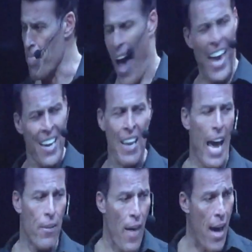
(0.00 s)
I didn't
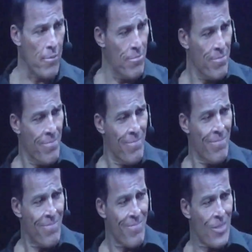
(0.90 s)
like that
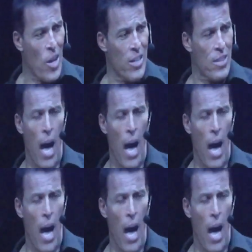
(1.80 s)
because